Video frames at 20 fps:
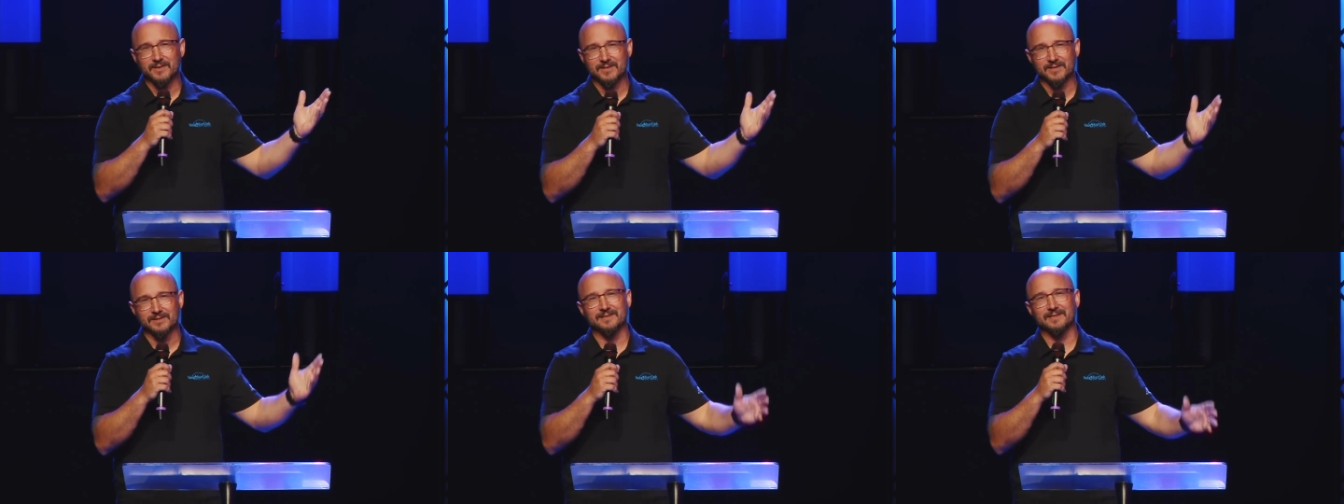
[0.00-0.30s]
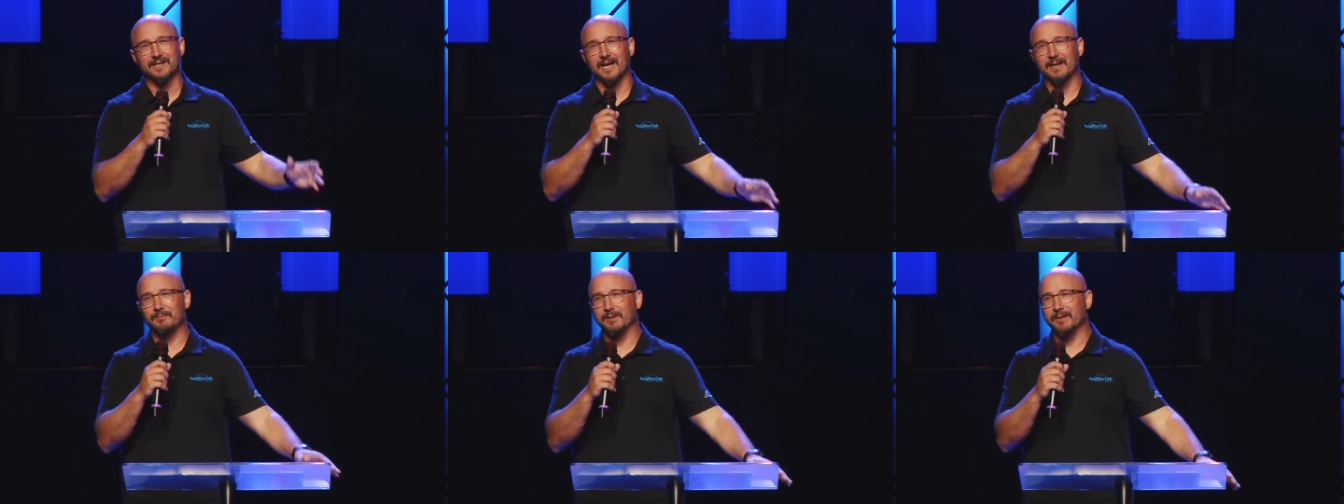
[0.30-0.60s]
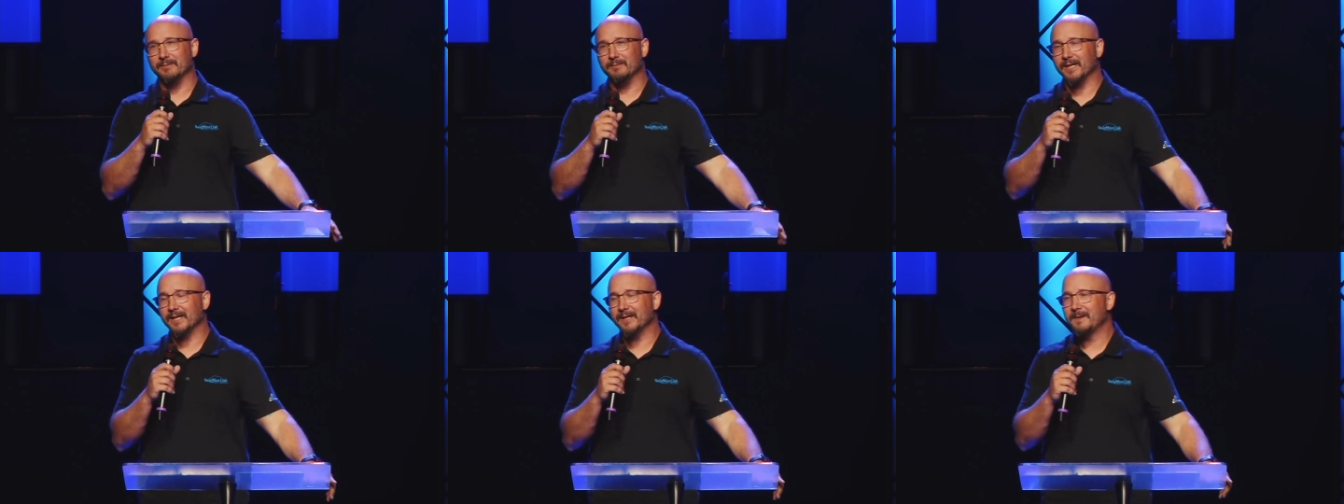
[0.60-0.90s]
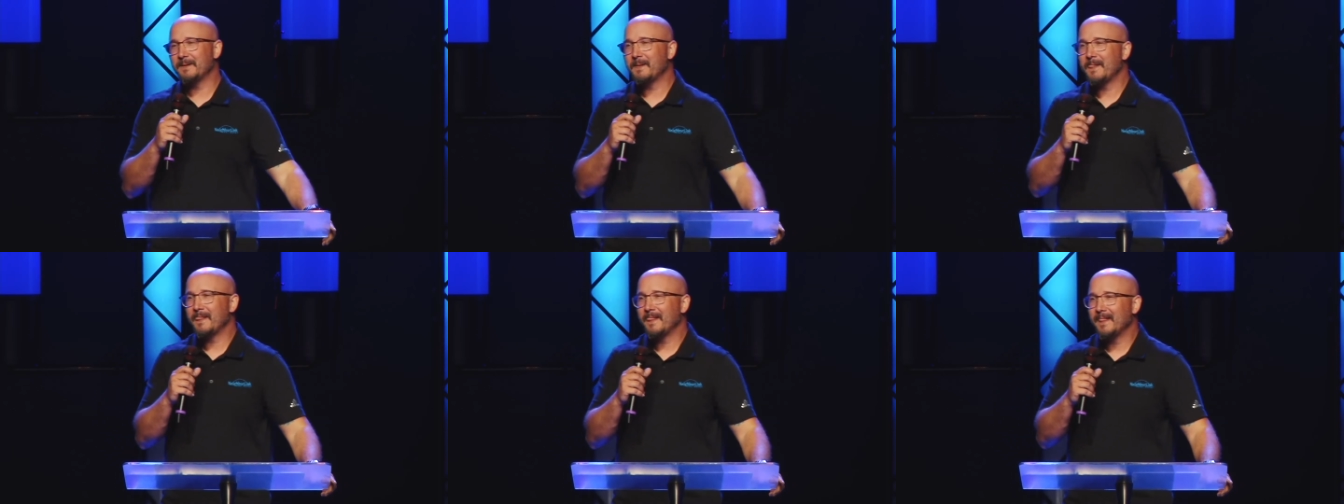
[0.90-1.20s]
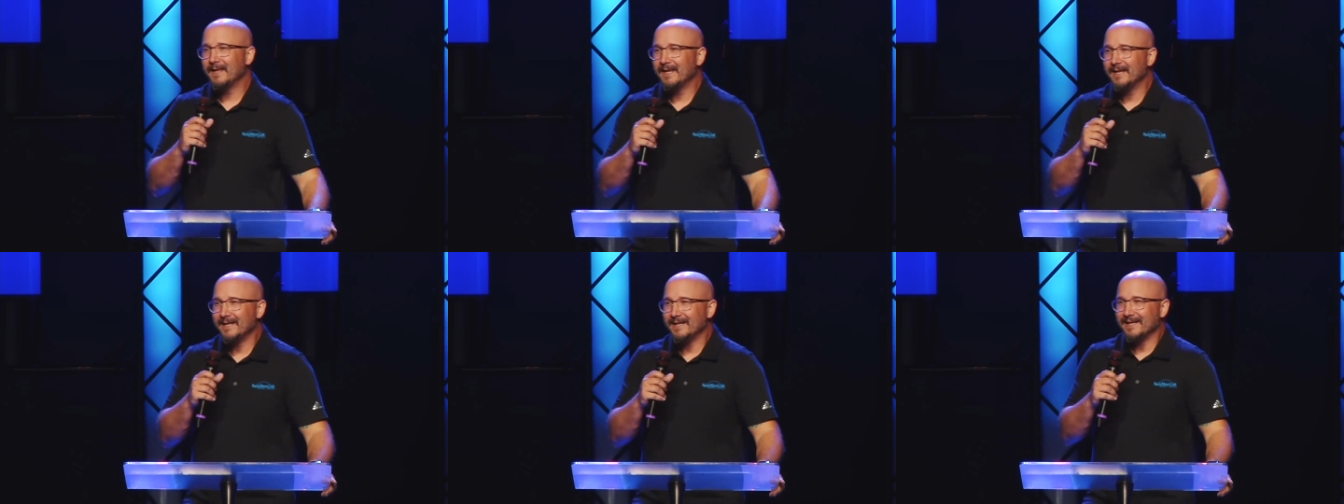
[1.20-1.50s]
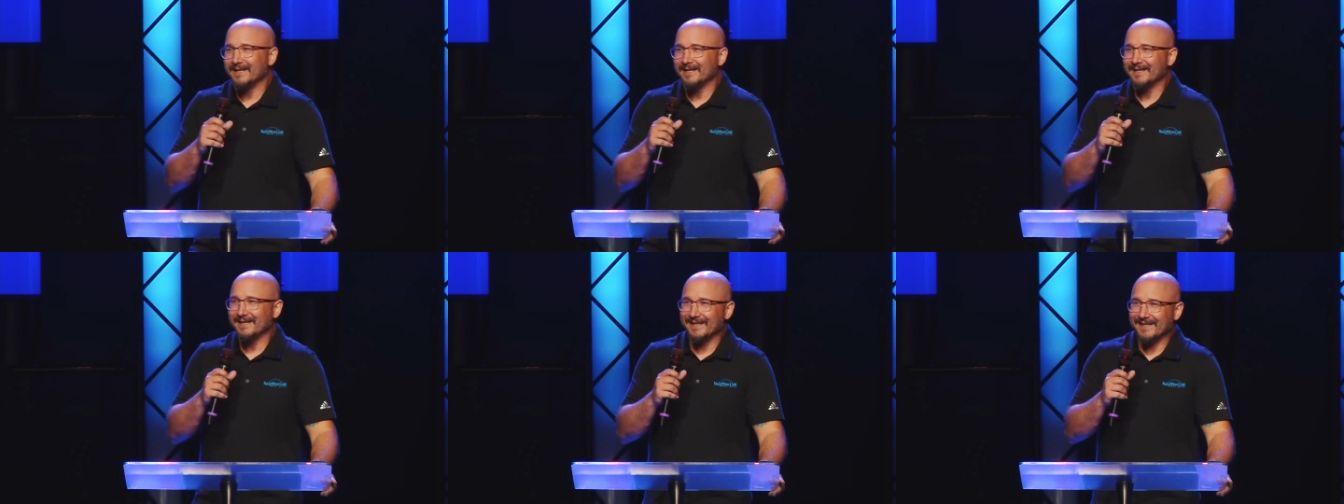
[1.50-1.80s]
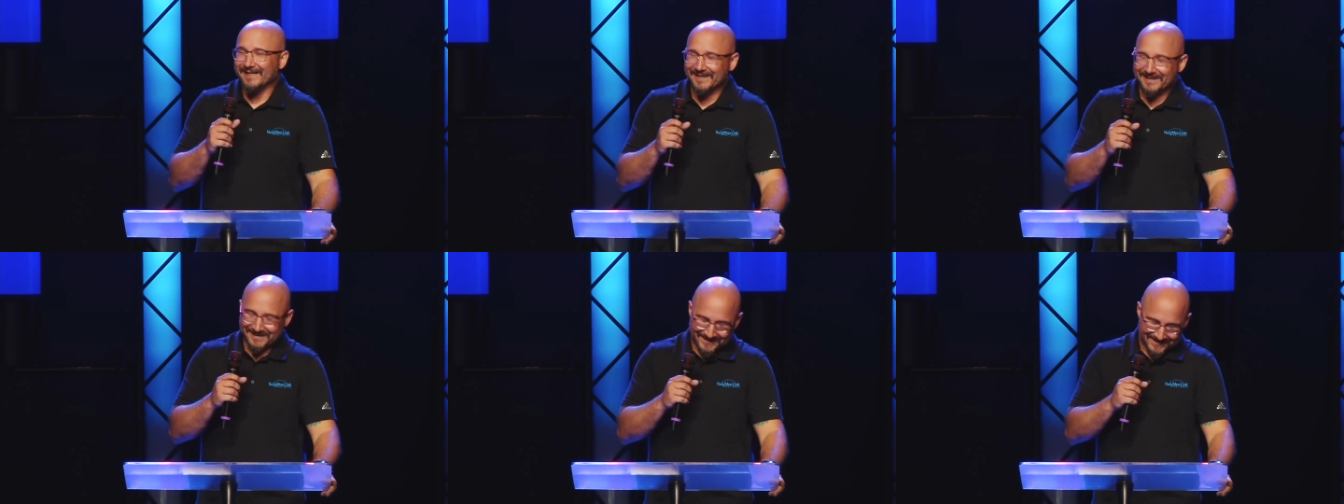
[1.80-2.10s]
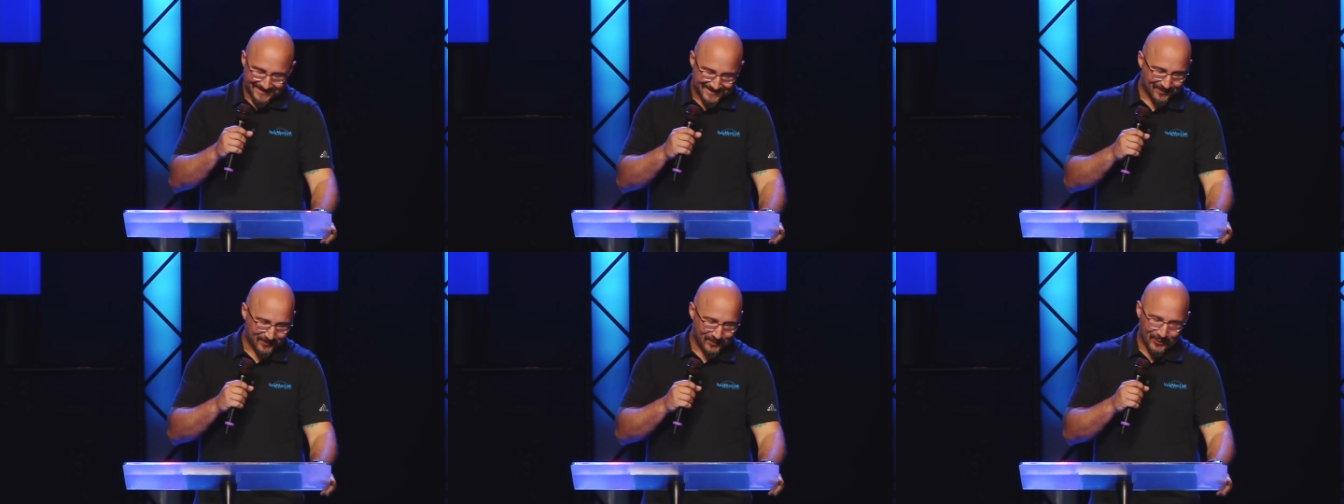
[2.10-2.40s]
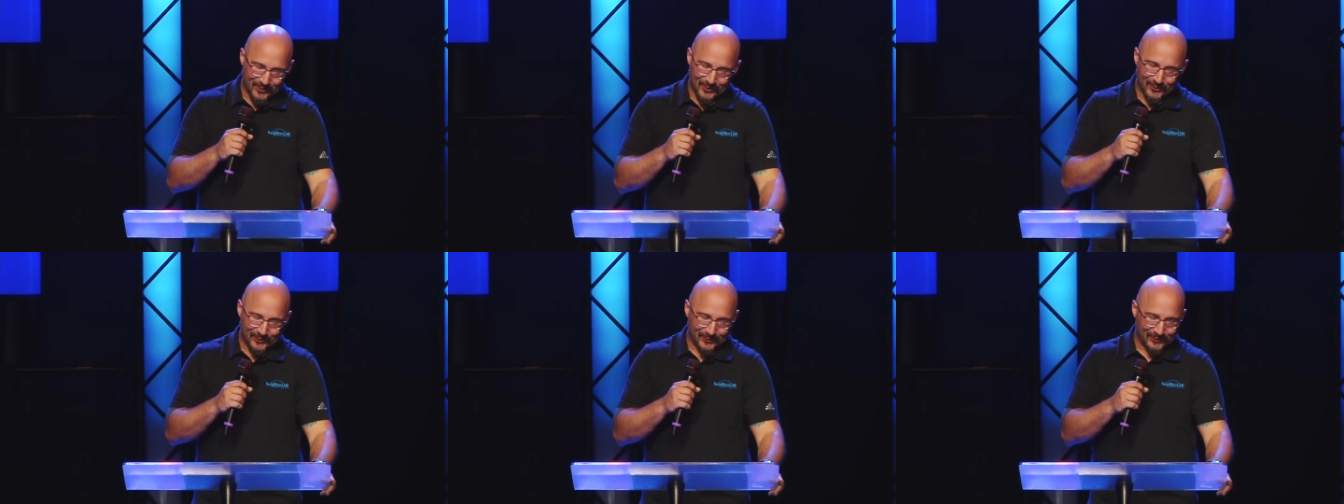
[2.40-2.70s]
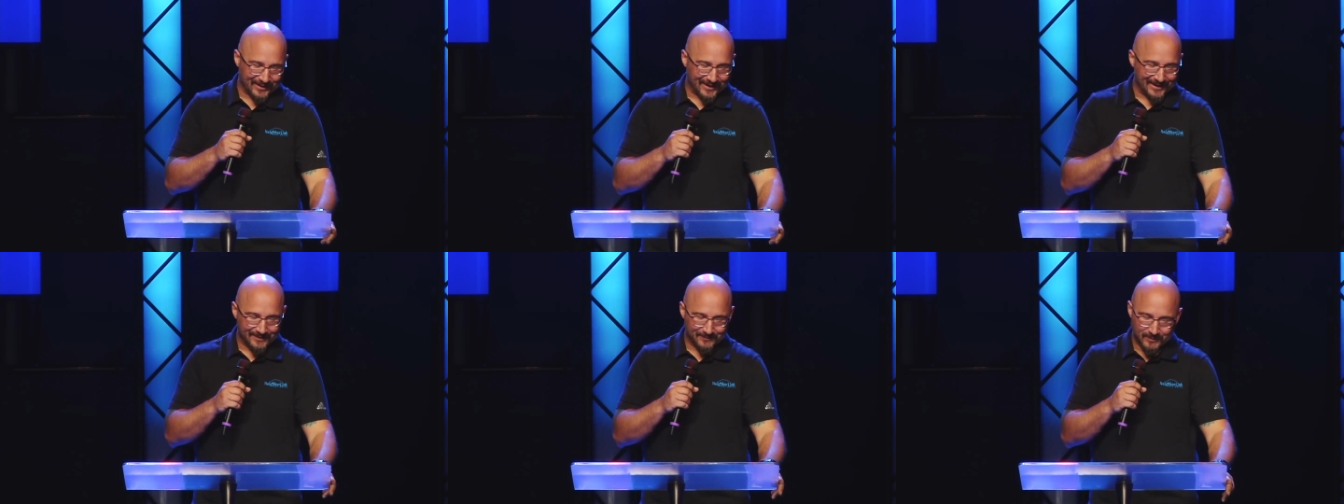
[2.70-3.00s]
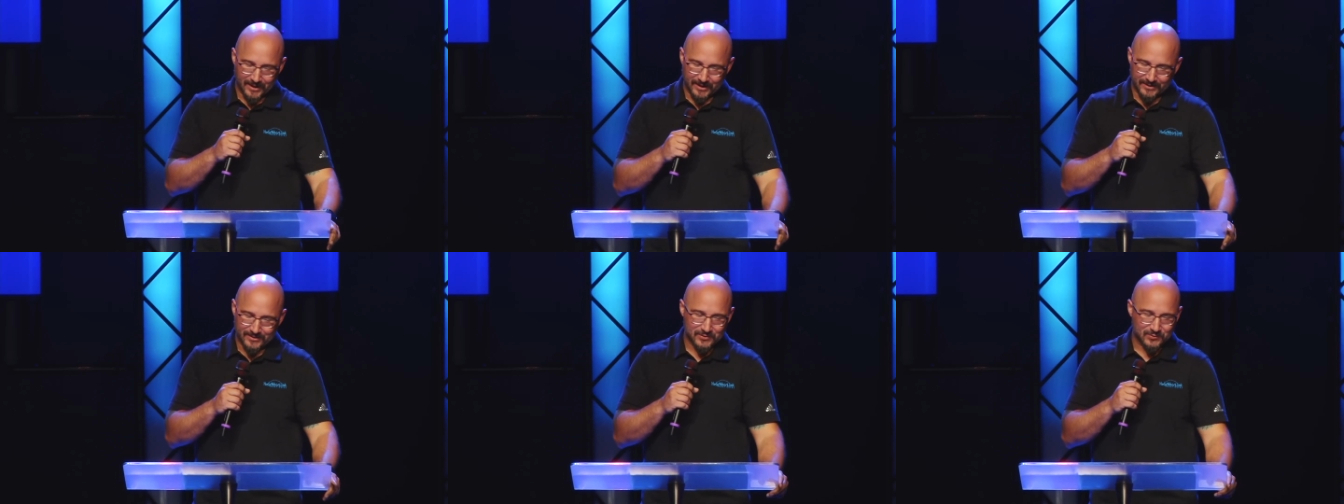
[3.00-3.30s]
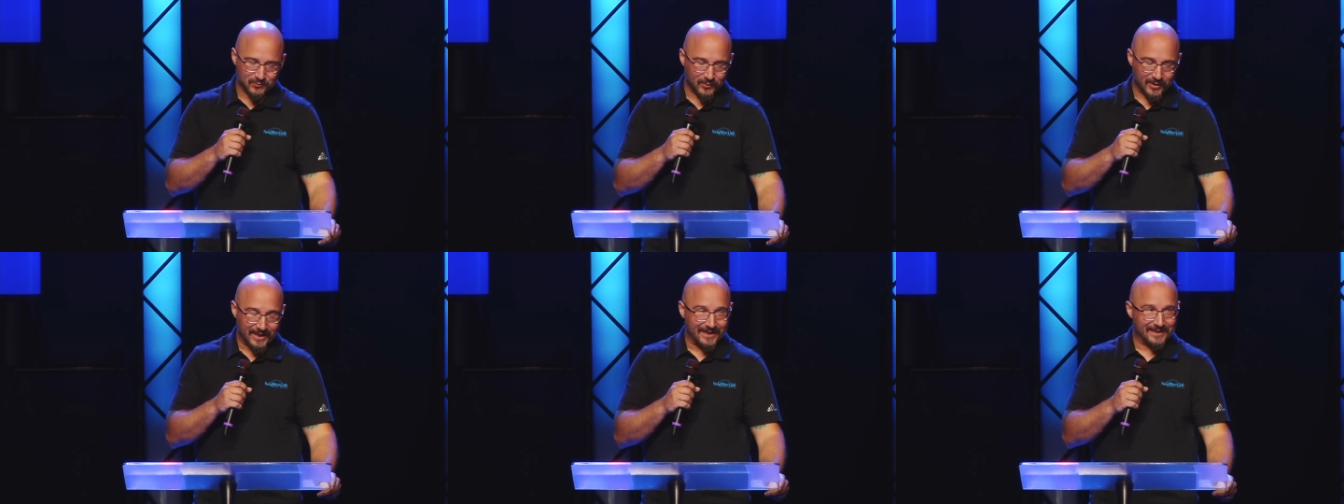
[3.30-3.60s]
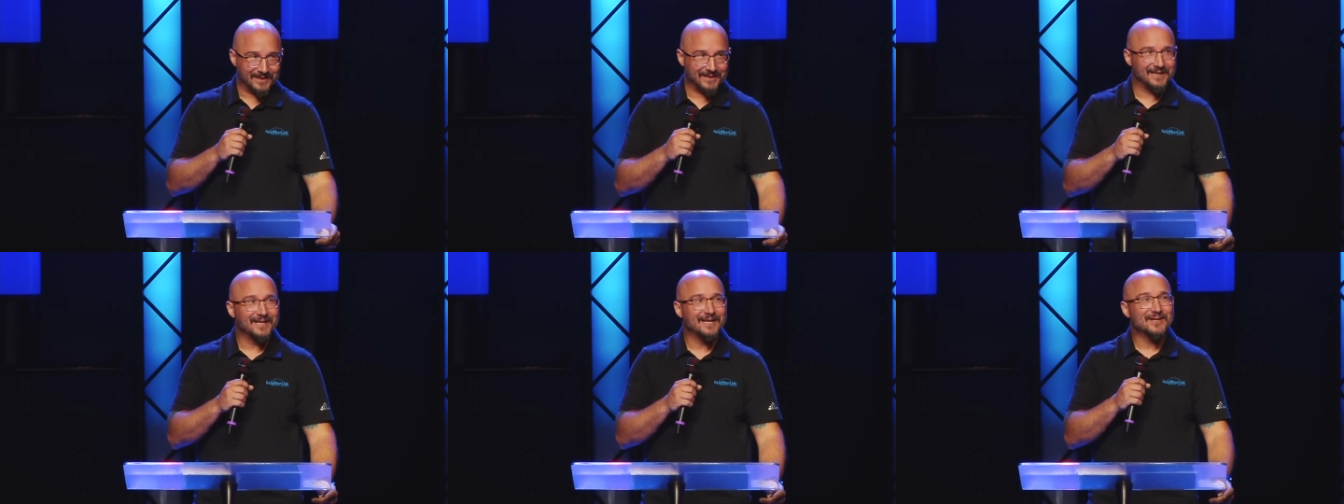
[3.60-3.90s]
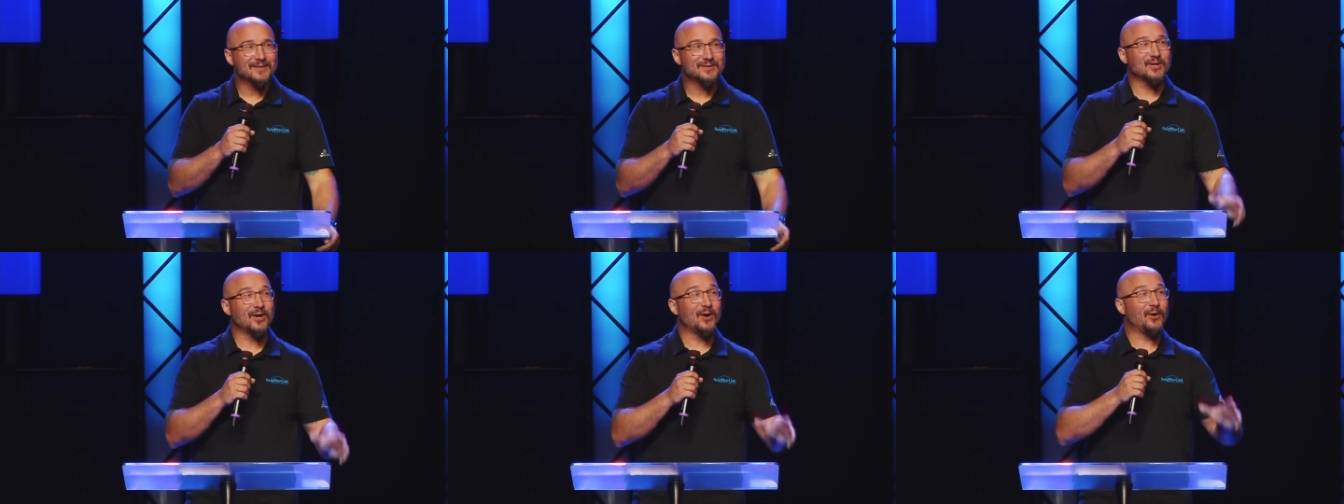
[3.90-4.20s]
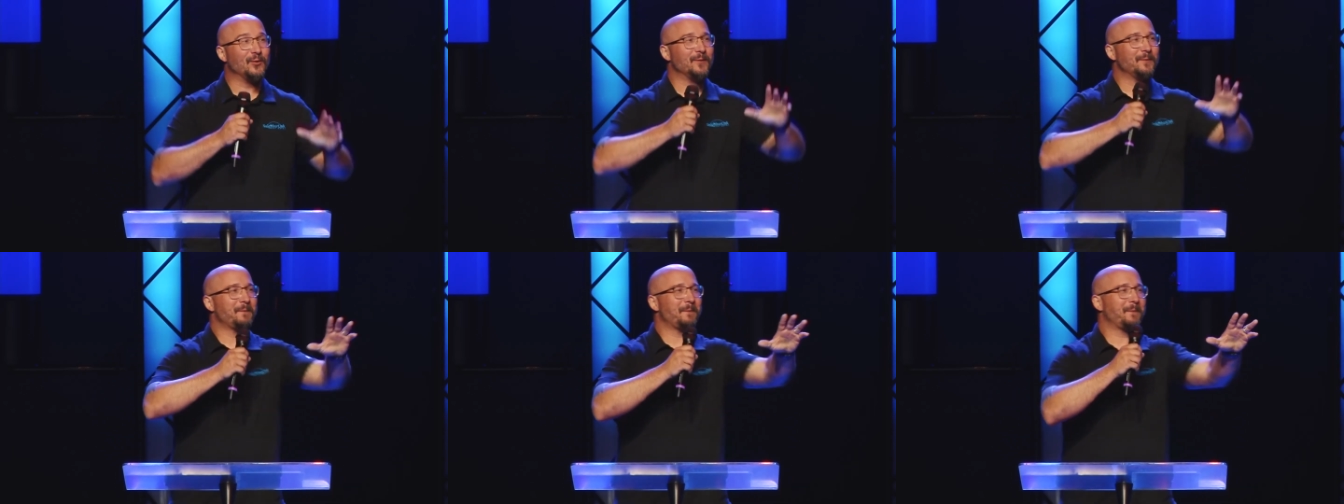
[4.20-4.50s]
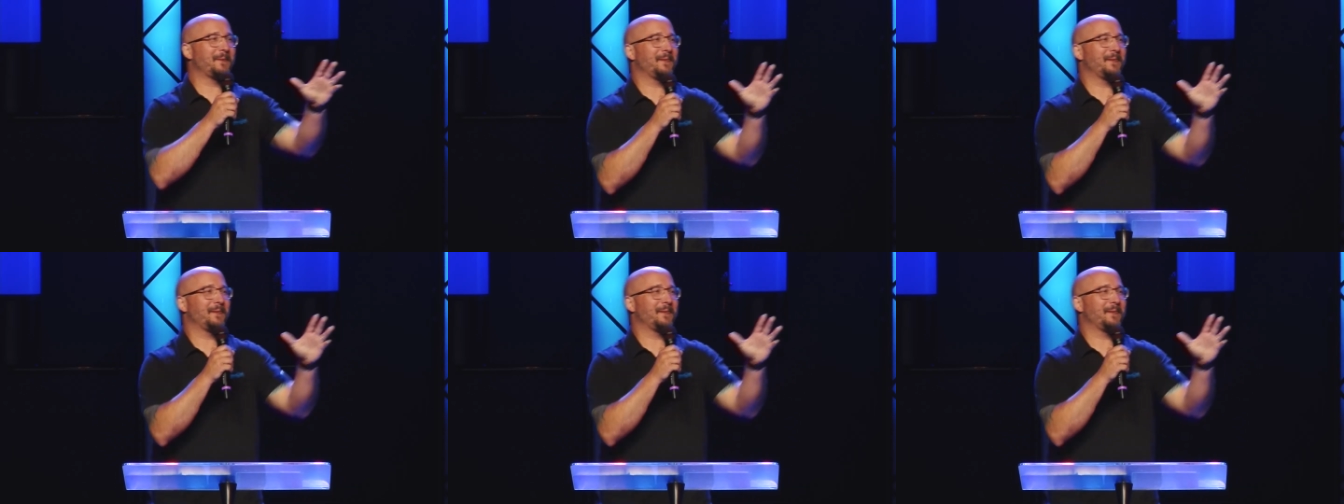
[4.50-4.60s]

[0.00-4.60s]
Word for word: is escaping me. Uh, some of y'all are like, man, just wait. So,